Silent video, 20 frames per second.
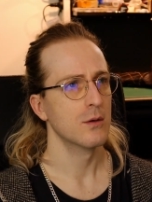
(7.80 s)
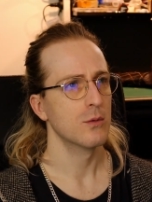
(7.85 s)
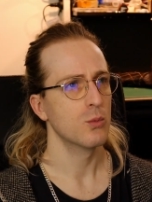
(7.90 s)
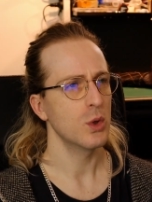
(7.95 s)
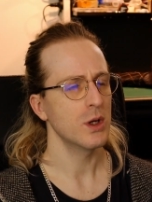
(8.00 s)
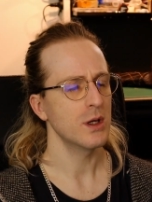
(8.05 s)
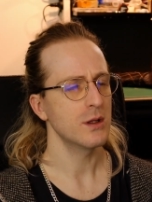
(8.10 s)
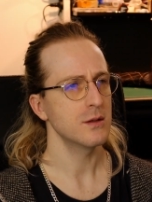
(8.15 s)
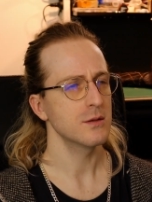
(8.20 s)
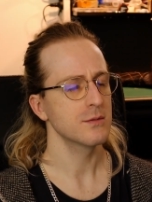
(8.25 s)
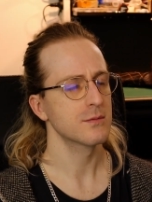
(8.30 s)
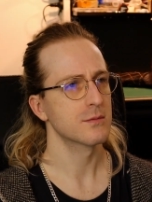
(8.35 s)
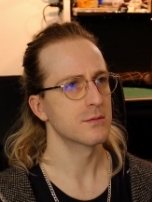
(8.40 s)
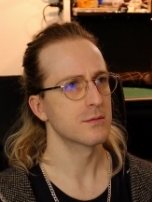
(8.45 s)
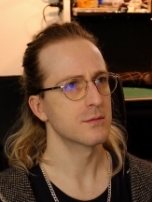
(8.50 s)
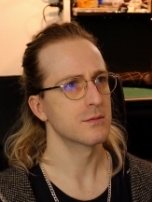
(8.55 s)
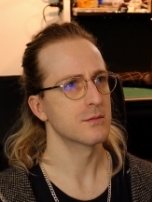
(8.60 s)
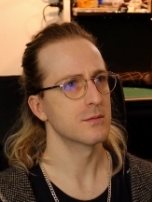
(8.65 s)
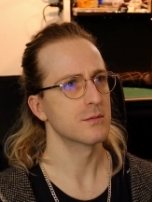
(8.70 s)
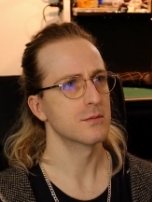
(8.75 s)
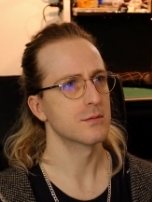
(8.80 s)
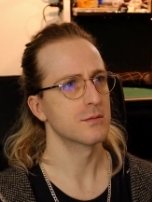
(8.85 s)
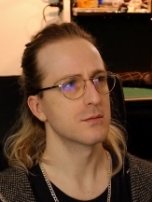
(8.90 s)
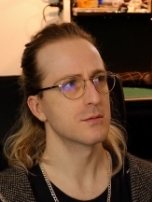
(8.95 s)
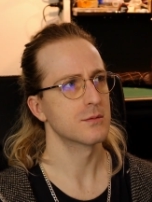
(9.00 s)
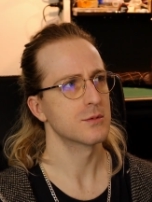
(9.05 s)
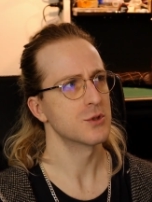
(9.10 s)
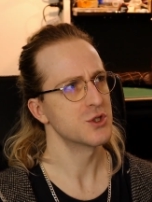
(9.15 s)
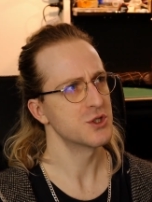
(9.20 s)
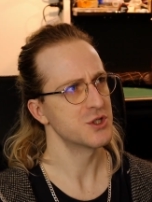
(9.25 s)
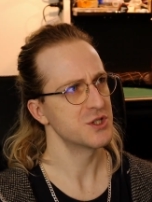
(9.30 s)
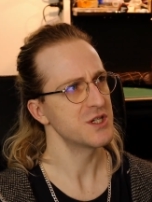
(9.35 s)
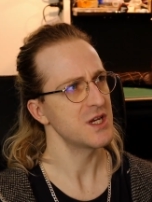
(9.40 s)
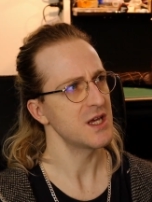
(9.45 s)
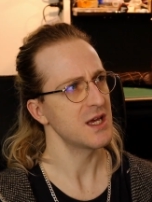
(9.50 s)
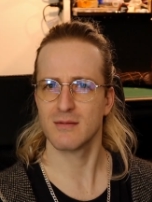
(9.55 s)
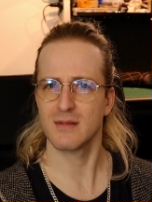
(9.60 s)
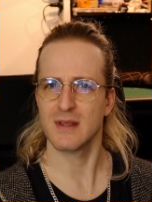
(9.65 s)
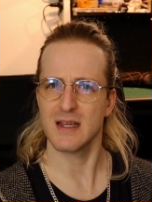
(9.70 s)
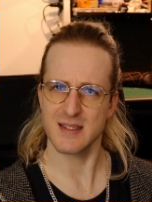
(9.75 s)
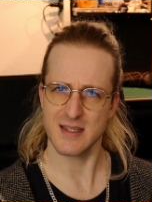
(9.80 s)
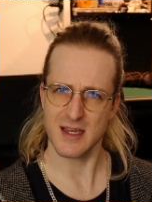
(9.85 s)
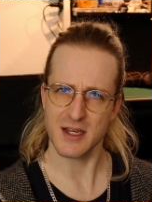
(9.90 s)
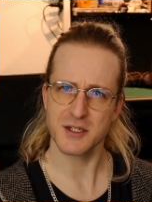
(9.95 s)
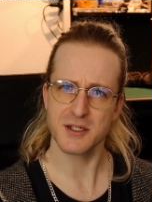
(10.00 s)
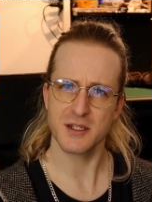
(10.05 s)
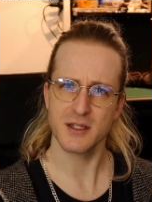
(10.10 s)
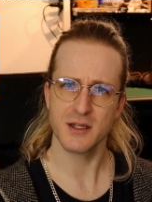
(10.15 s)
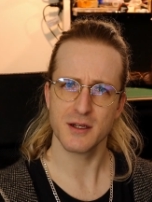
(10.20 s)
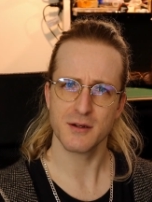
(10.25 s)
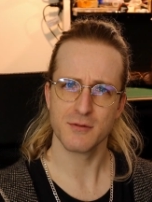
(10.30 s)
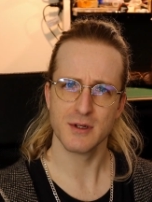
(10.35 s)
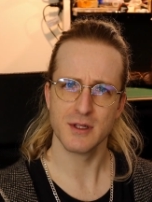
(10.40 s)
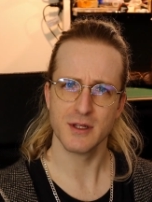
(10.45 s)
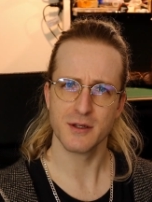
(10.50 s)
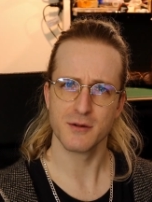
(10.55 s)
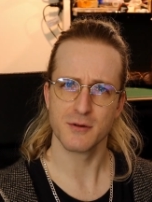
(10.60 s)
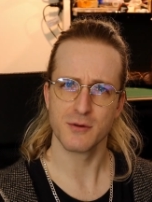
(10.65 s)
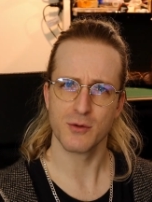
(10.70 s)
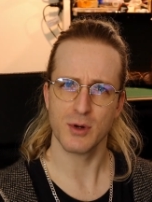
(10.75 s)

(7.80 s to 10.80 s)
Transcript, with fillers: Well, shit, that's actually a really good